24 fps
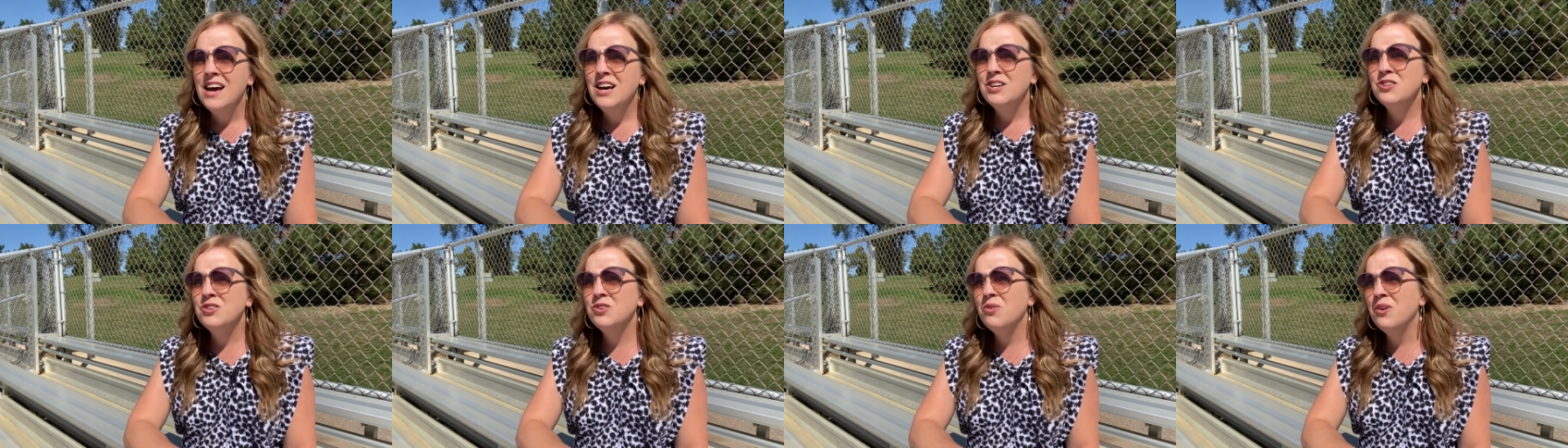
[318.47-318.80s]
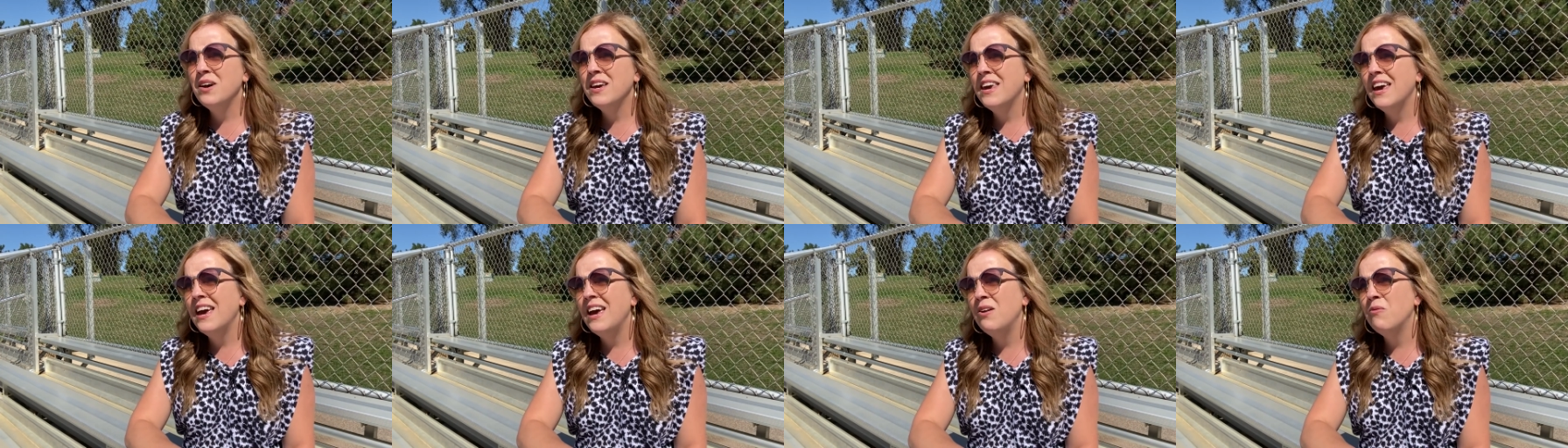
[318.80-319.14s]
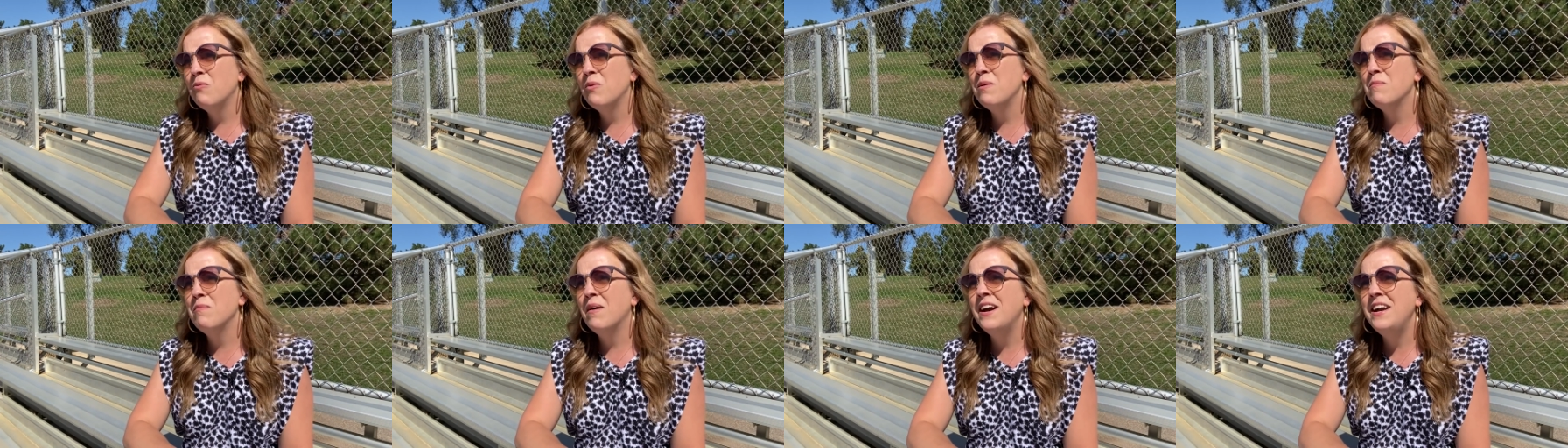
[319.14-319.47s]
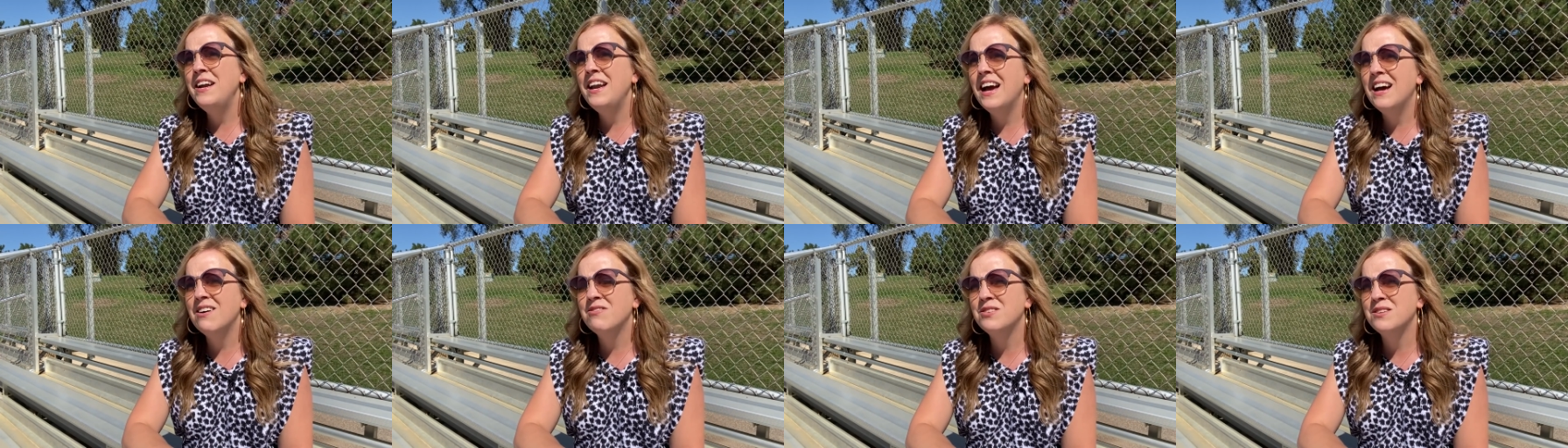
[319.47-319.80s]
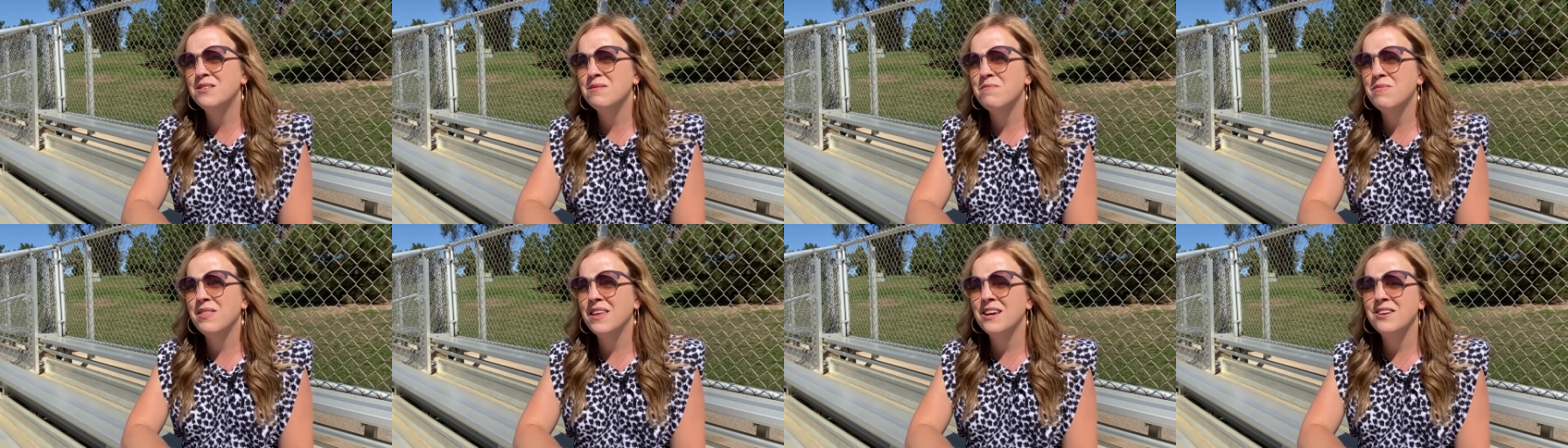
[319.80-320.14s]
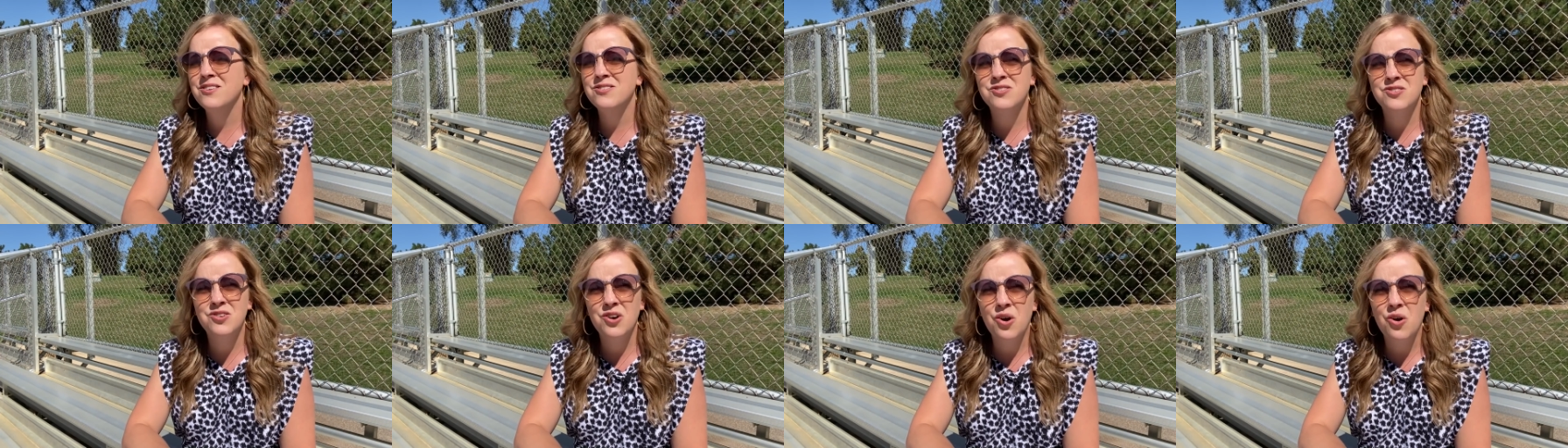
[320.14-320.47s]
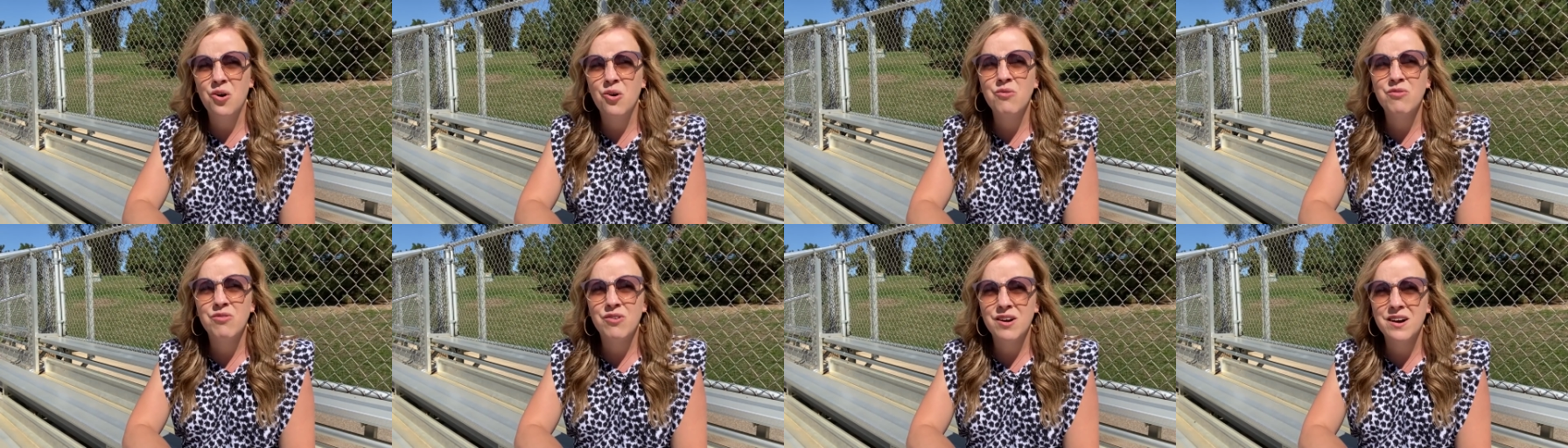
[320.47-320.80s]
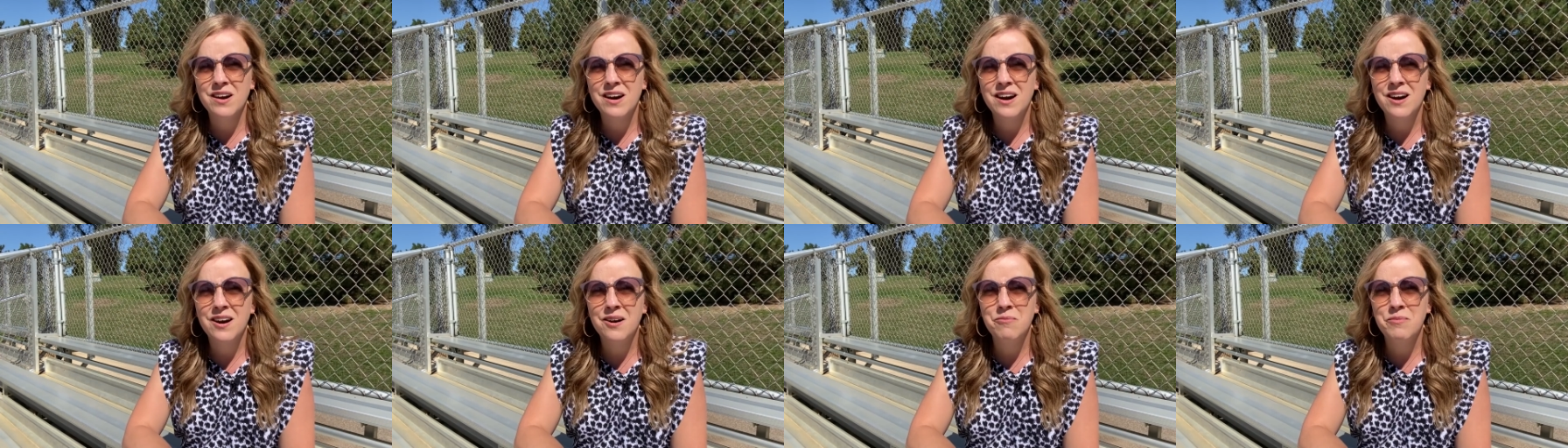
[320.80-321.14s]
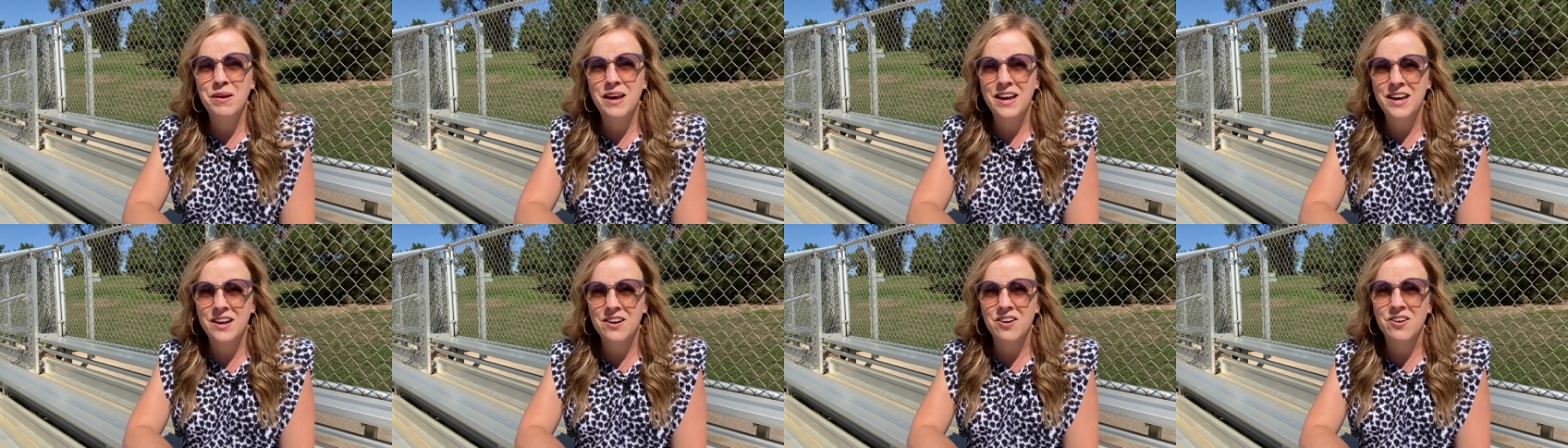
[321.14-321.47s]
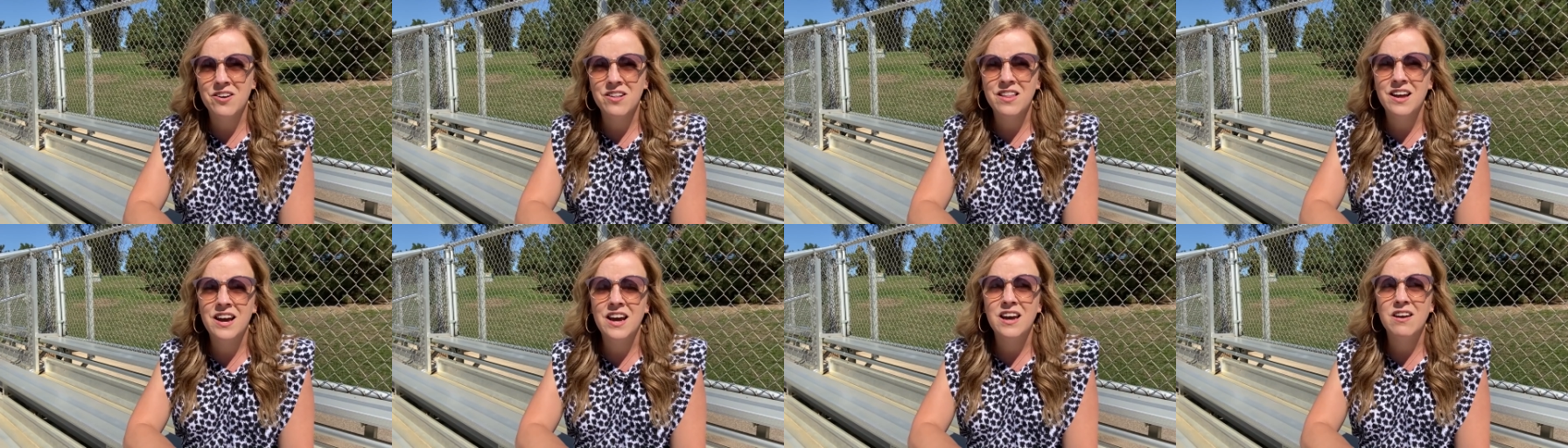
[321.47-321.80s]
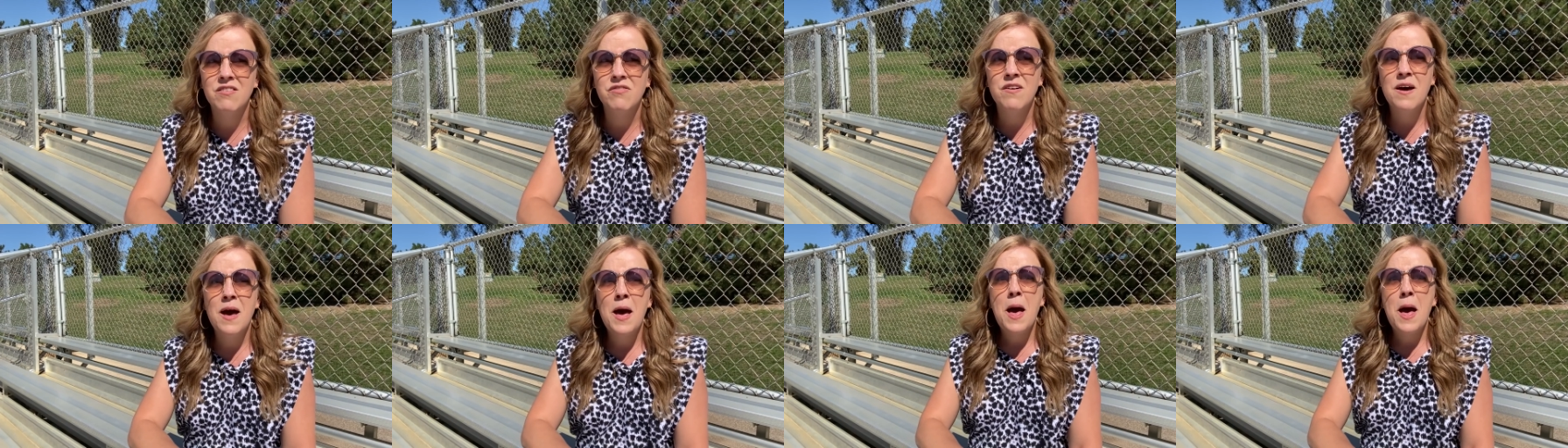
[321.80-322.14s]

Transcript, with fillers: So, again, we might have some things to overcome in our life,